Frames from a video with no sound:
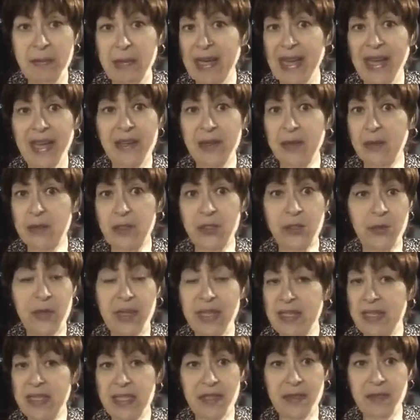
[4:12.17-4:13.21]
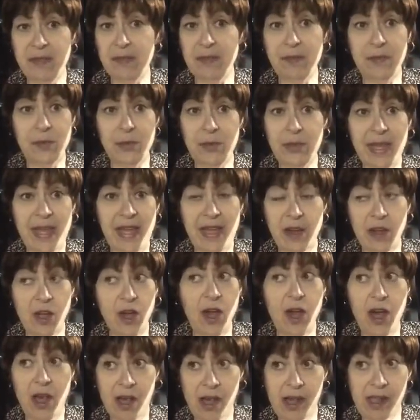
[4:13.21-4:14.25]
But I don't do Indian food at
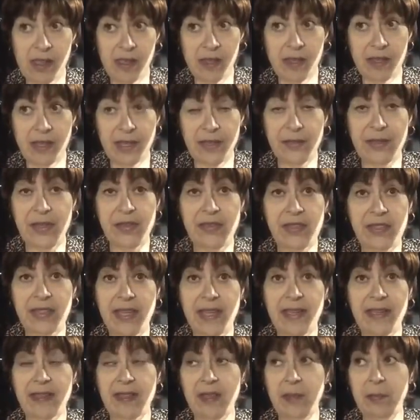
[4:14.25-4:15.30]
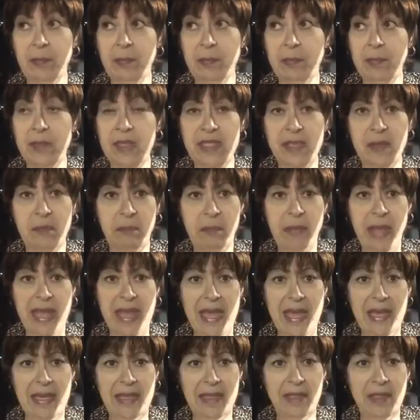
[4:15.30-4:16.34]
all. I don't even like is it
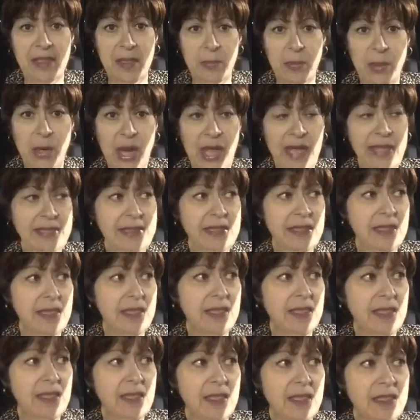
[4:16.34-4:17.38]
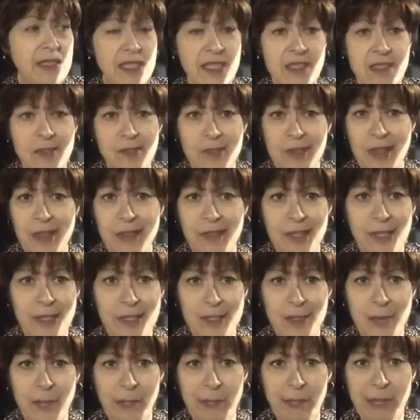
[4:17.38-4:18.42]
pan, the bread, unless it's got
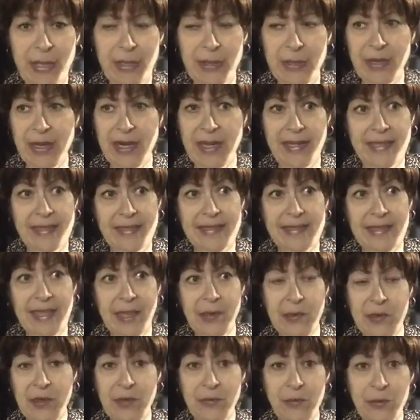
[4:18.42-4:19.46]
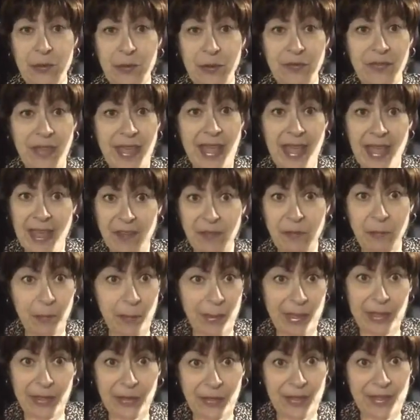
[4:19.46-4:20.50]
lots of butter on it, and I don't even know if they have
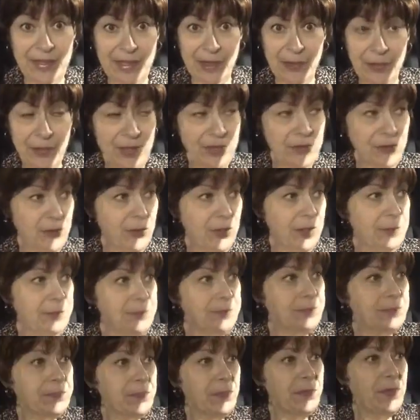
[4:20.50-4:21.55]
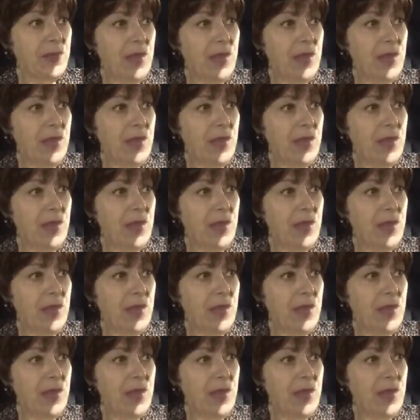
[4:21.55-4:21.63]
butter in that restaurant.